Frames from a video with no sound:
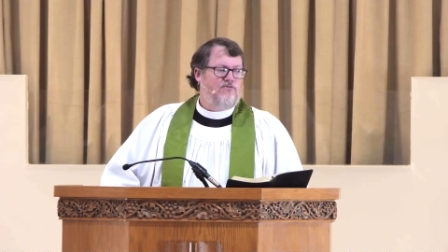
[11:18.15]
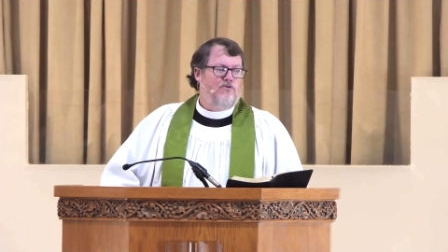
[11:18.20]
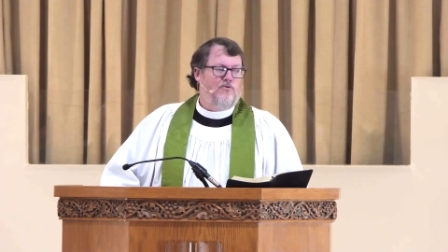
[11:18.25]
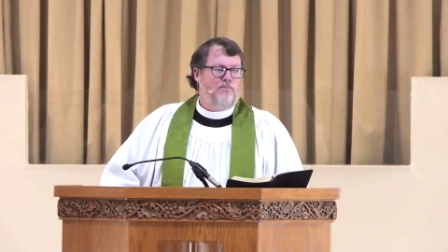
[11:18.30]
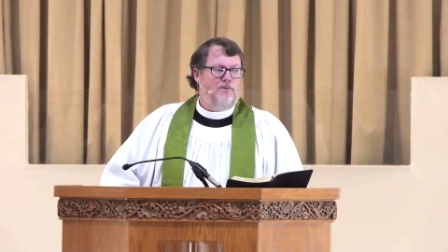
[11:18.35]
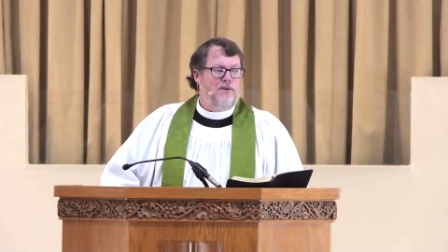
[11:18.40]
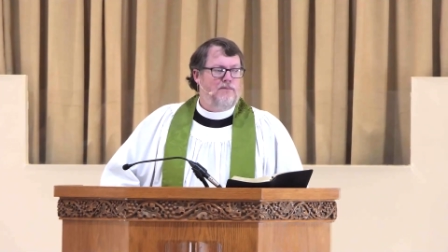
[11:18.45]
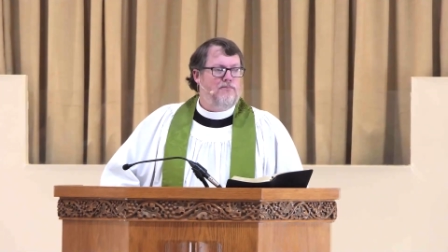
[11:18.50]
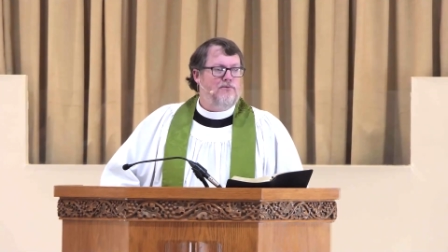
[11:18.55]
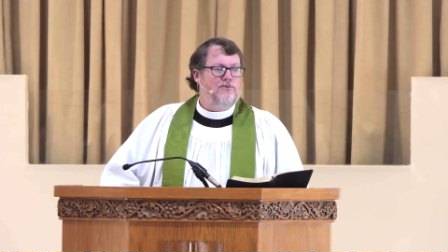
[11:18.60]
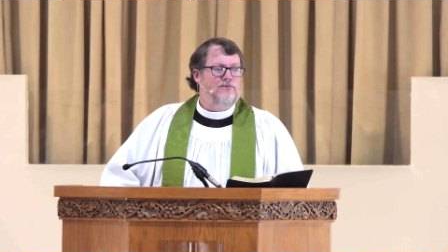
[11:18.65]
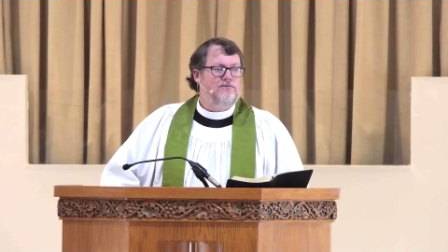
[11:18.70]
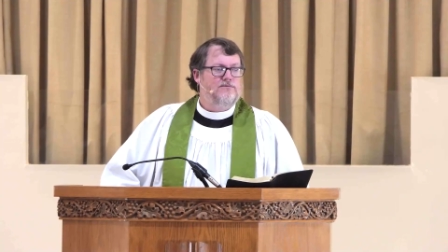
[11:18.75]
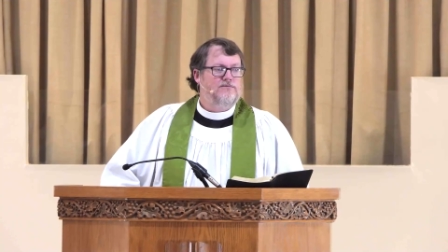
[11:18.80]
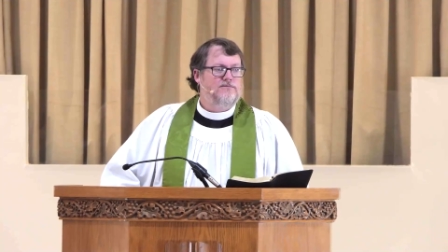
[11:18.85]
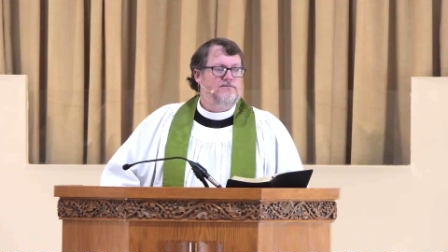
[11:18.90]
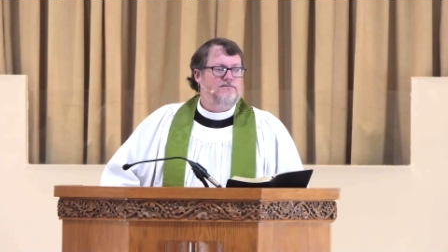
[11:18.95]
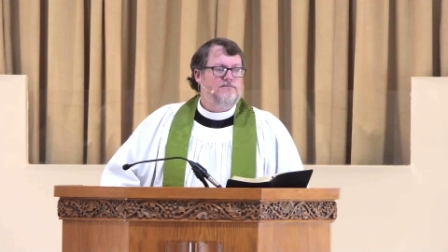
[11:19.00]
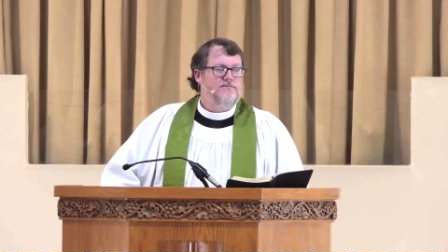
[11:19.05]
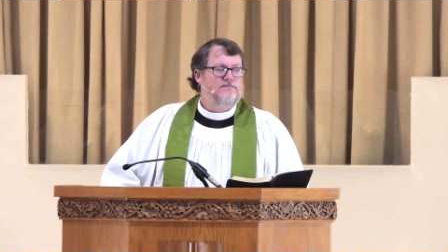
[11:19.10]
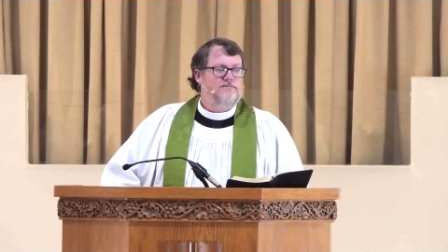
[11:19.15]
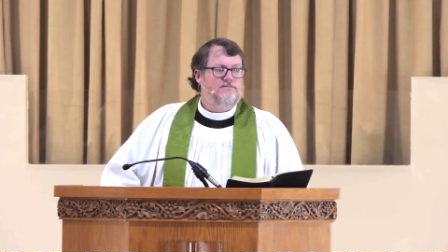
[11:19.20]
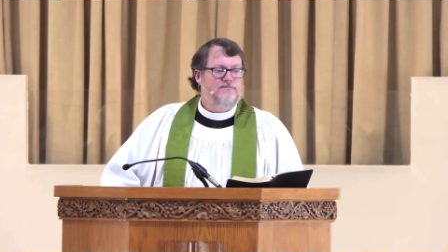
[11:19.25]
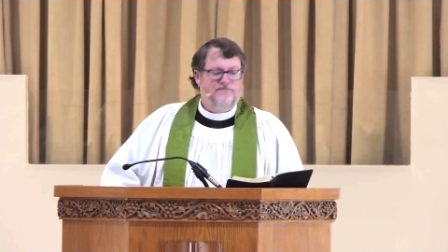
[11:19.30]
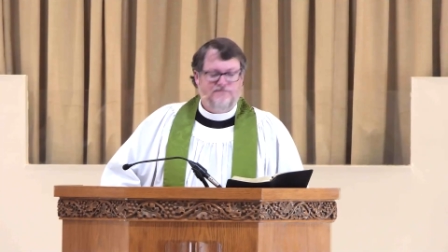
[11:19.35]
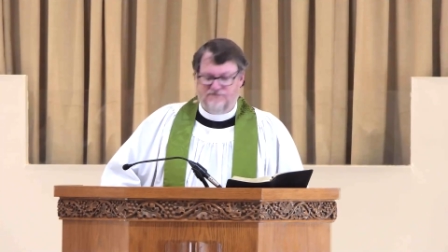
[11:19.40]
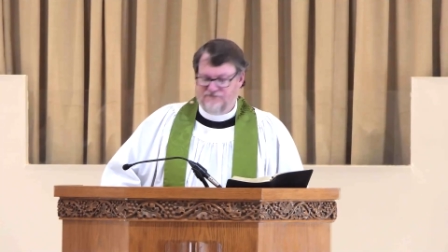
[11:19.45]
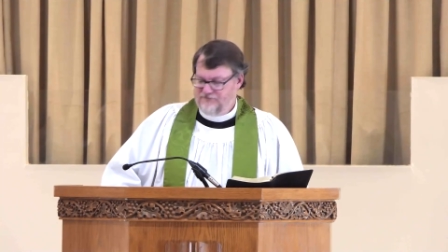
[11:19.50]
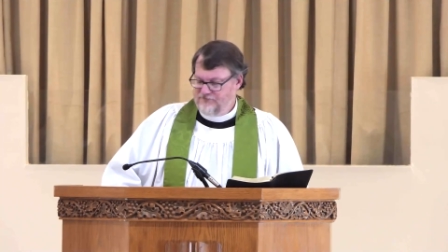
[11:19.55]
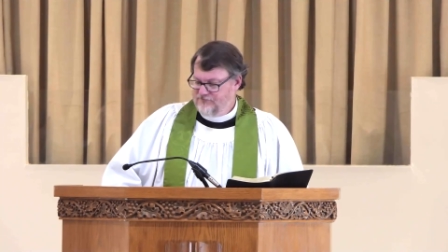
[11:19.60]
people
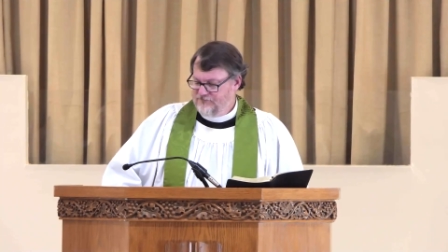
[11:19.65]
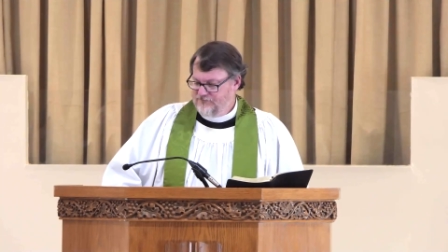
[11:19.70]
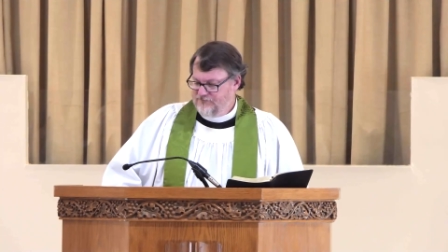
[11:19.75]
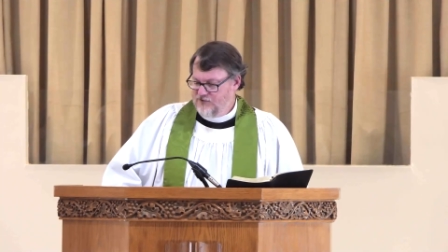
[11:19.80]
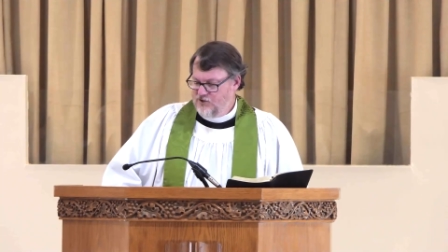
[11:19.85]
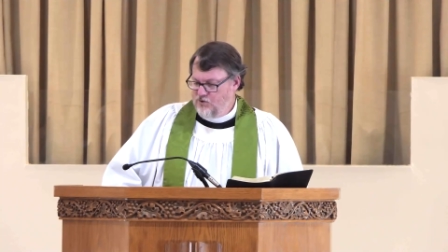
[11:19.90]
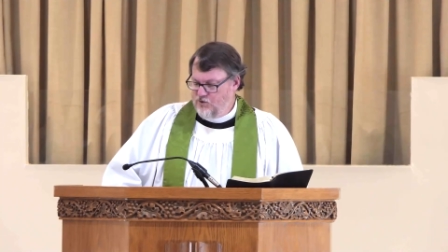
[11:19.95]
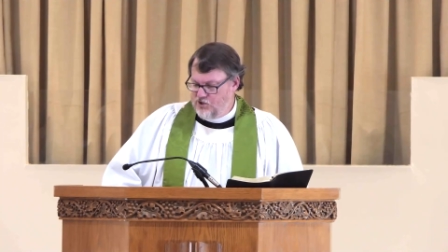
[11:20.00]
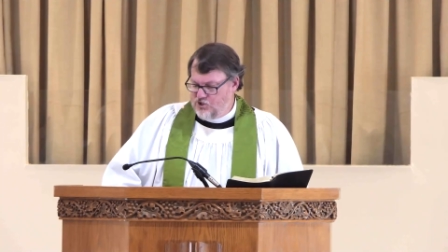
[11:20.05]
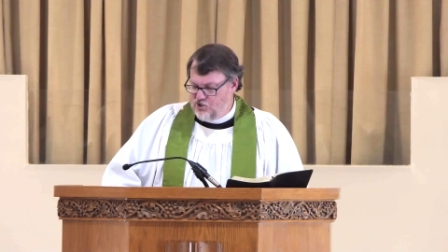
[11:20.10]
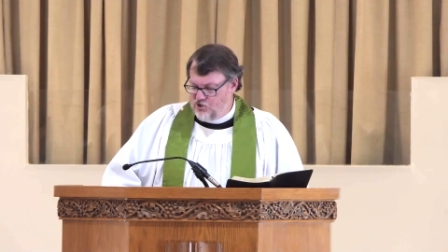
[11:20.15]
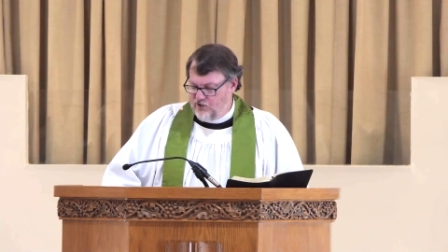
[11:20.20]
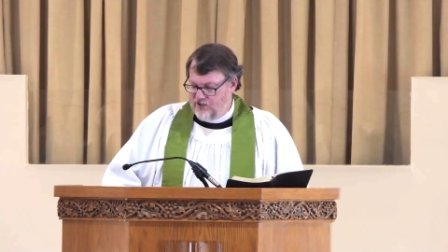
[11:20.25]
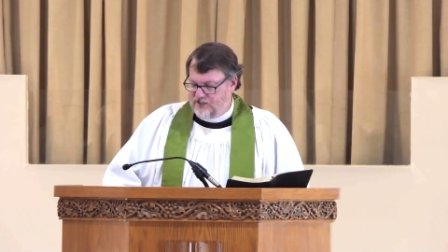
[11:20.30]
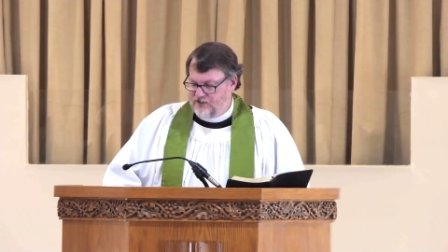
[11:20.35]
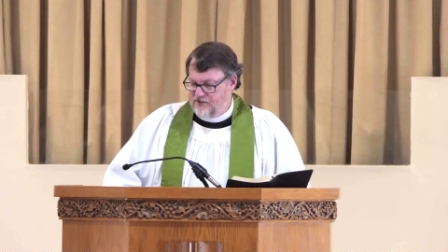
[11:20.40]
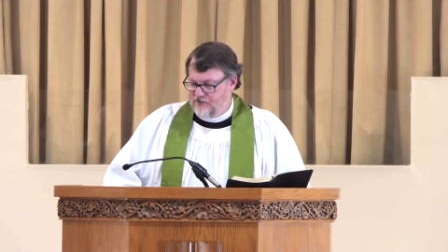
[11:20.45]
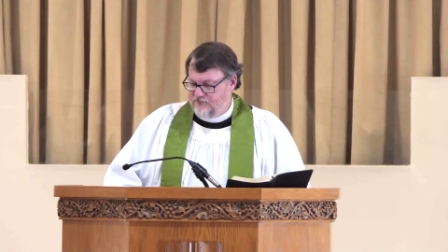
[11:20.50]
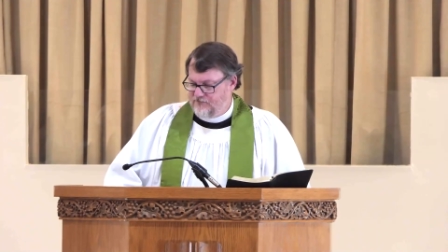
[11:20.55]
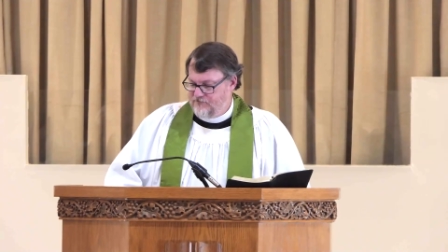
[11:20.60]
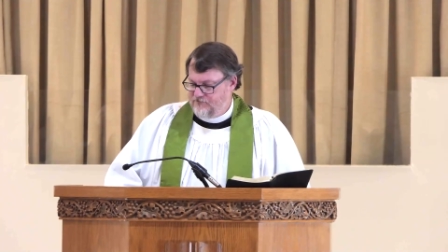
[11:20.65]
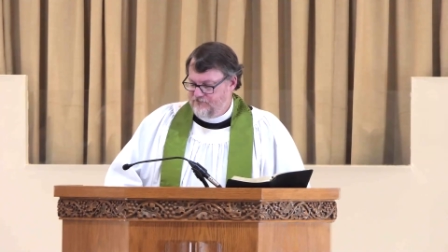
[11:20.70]
who had tricked them.